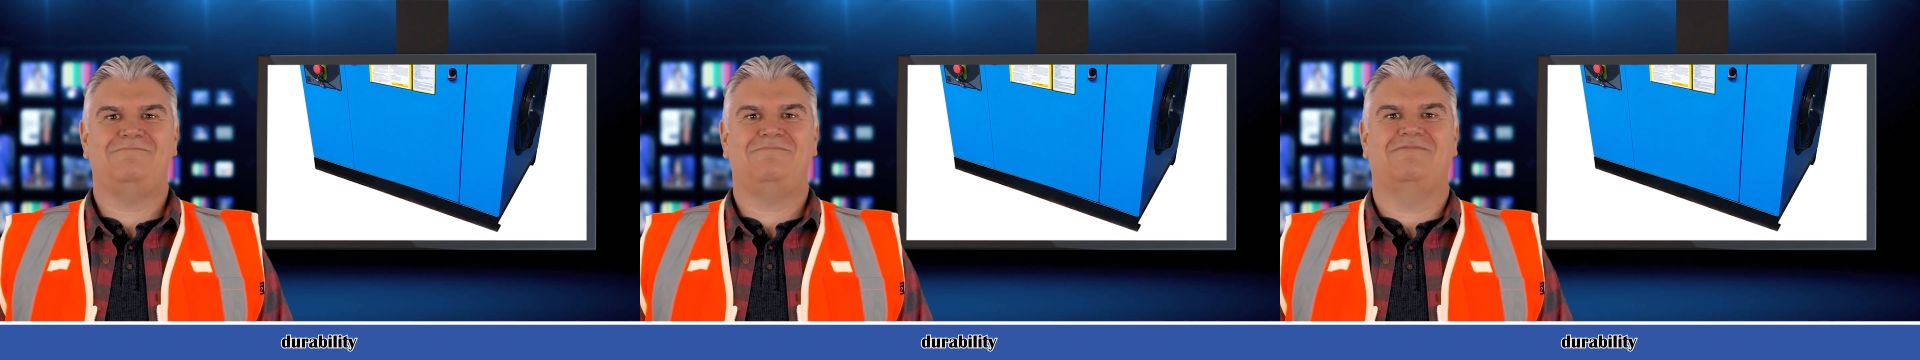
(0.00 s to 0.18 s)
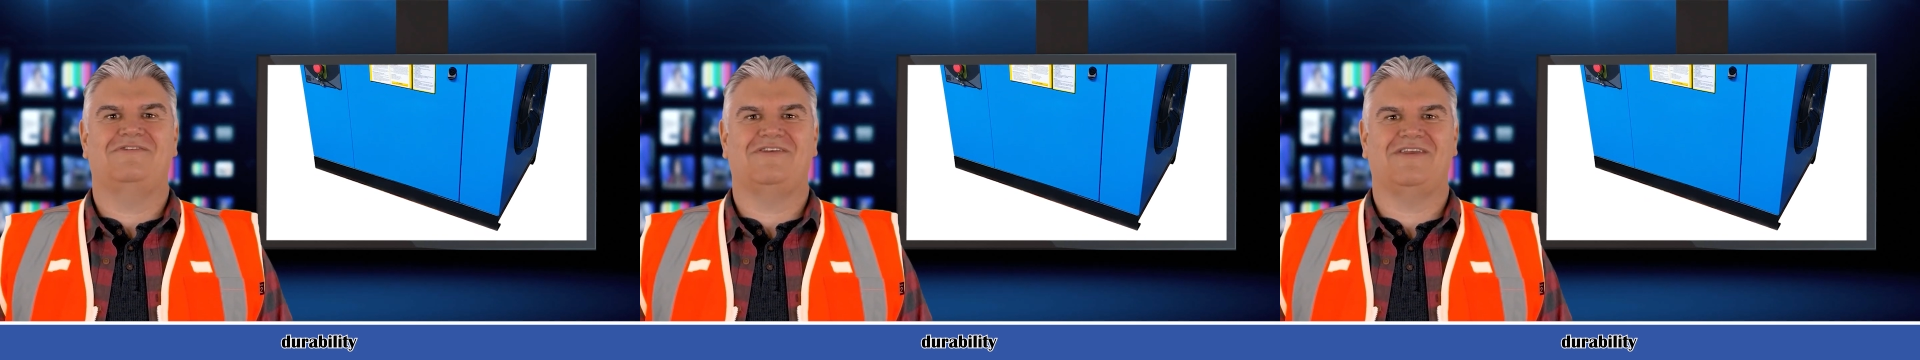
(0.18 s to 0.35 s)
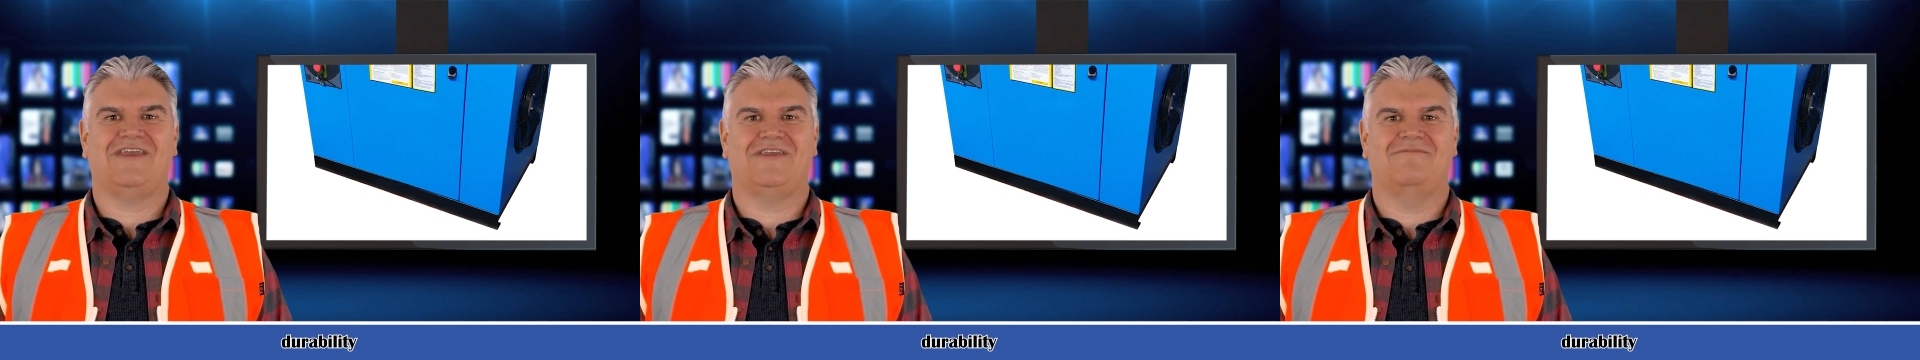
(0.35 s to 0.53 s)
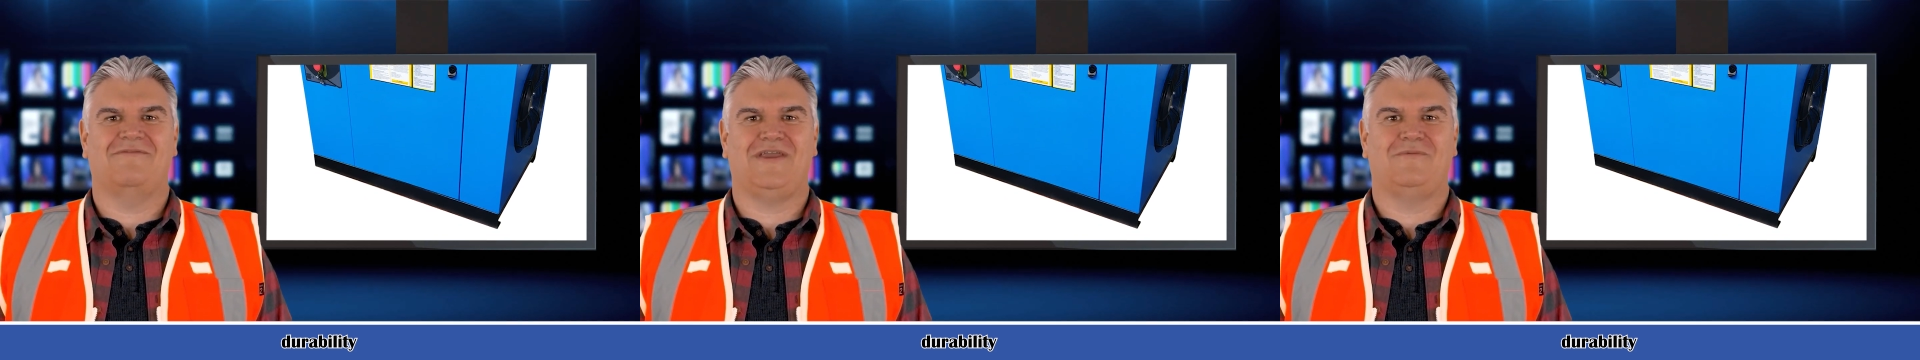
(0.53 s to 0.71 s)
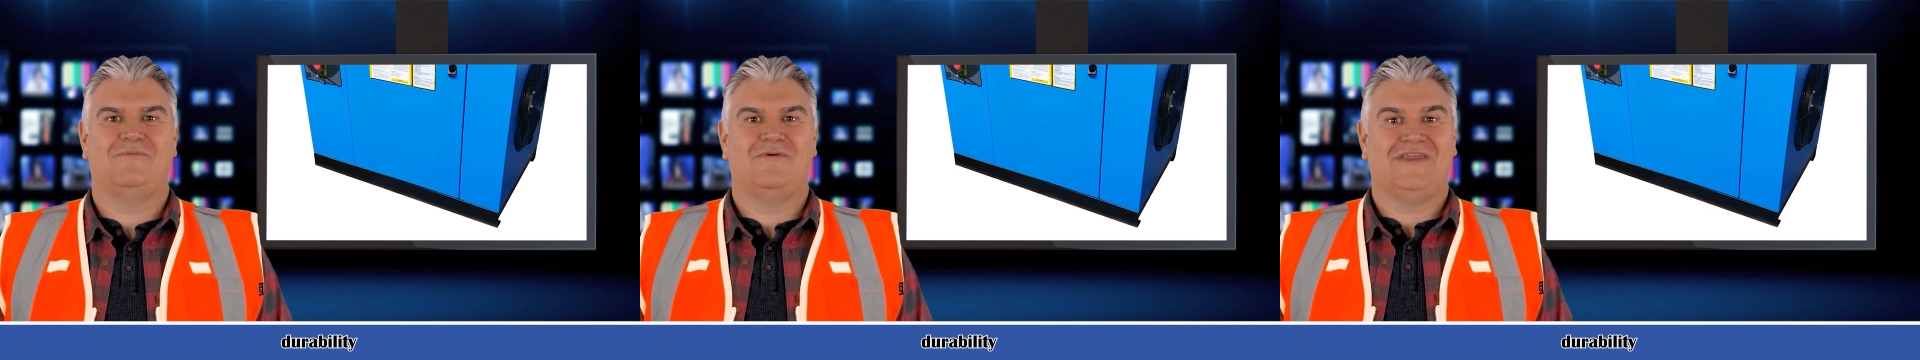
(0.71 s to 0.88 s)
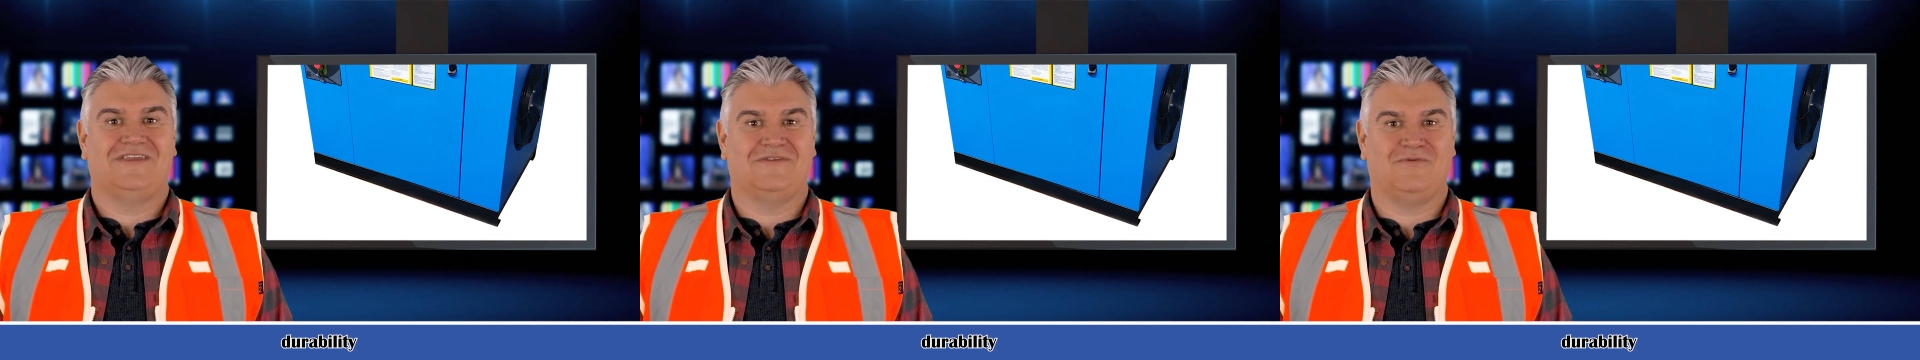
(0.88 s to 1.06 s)

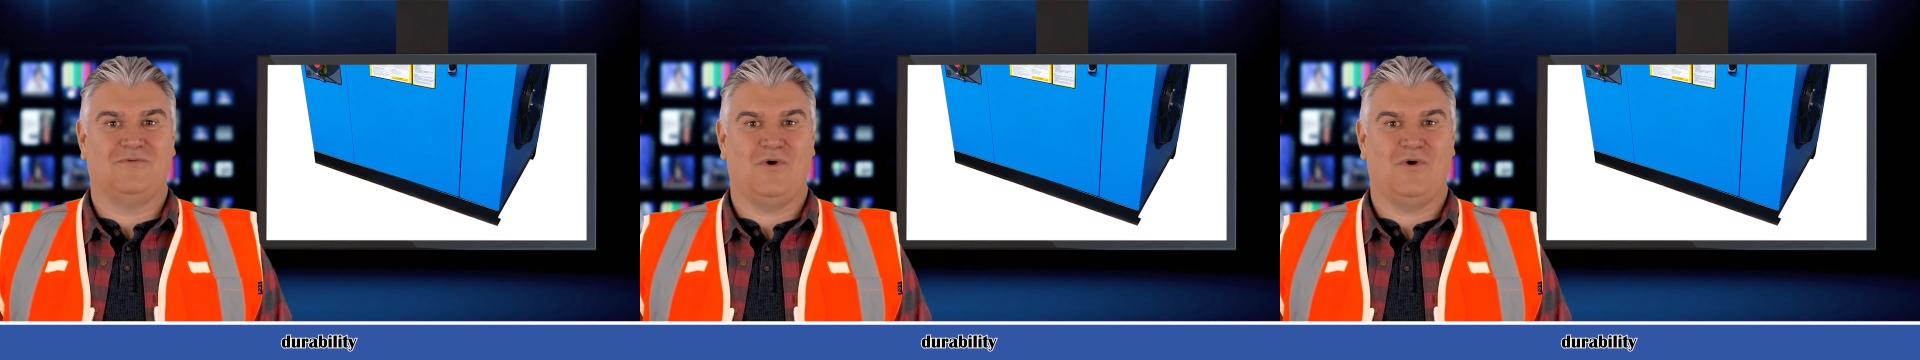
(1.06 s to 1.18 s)
CFM rated